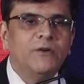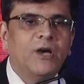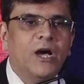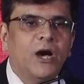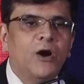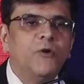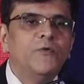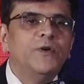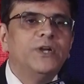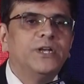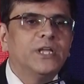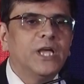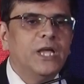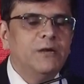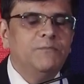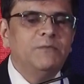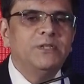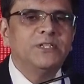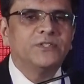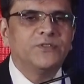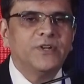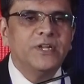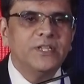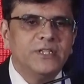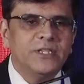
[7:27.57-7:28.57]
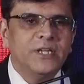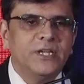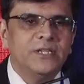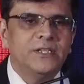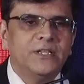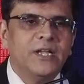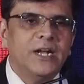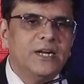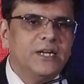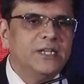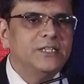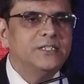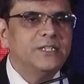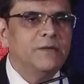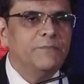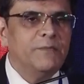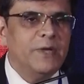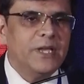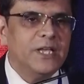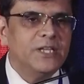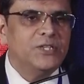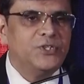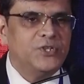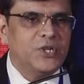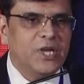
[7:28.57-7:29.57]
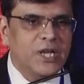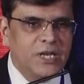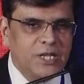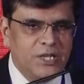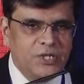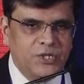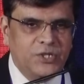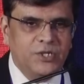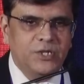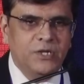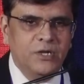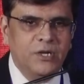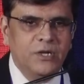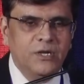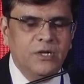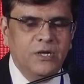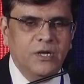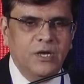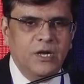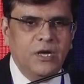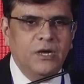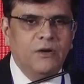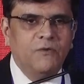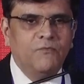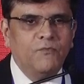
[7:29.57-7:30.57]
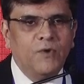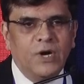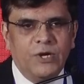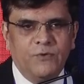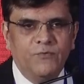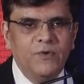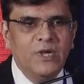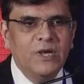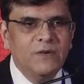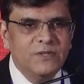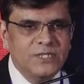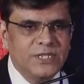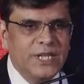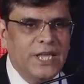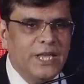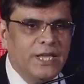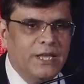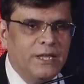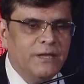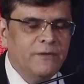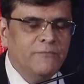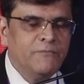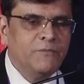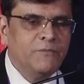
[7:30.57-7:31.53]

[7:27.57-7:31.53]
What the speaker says: how it can be strengthened, that is the biggest challenge, what we are seeing.